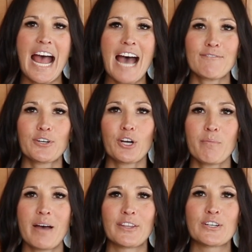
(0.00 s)
after her
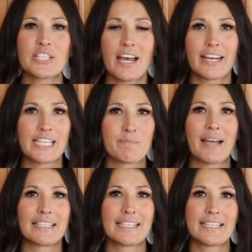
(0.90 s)
mother's
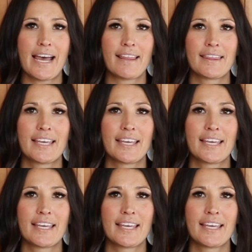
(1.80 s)
unexpected death.